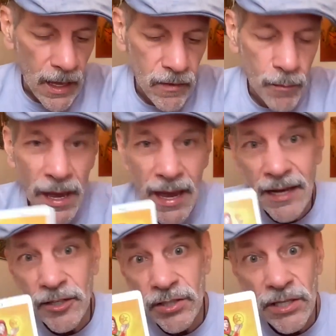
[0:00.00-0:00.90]
and the
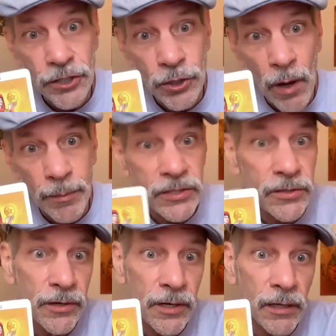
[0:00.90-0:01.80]
page sees a new
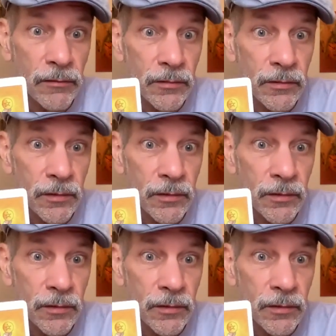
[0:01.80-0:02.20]
opportunity